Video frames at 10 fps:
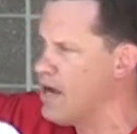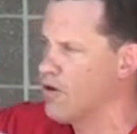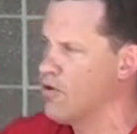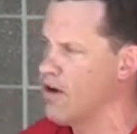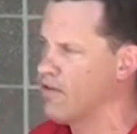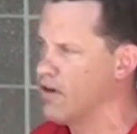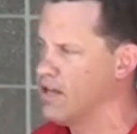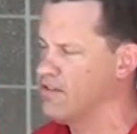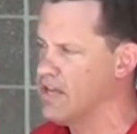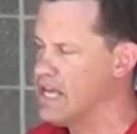or whoever it
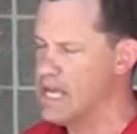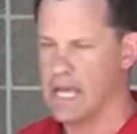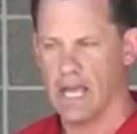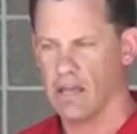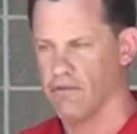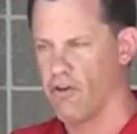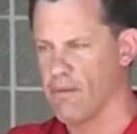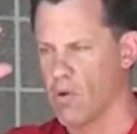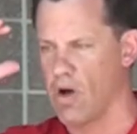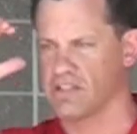is, and the
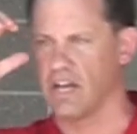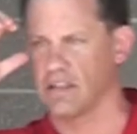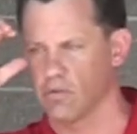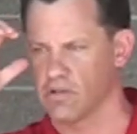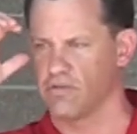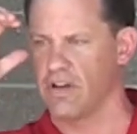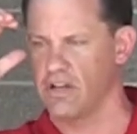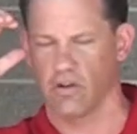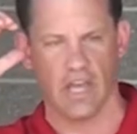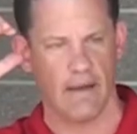farmer walks out there with his
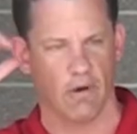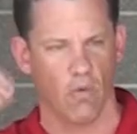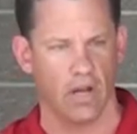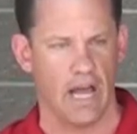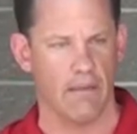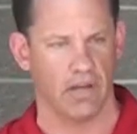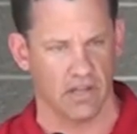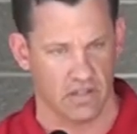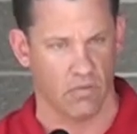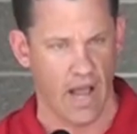video camera one night
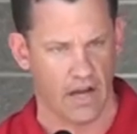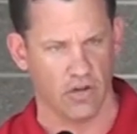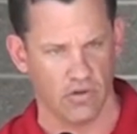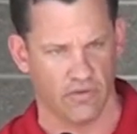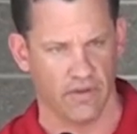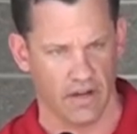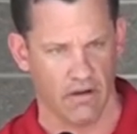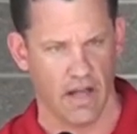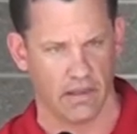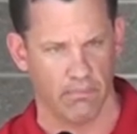because the raccoons
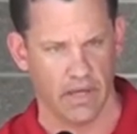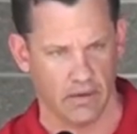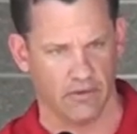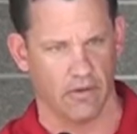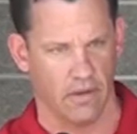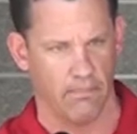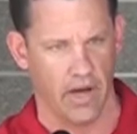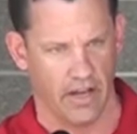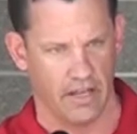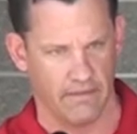figure out the beetles are in the bucket.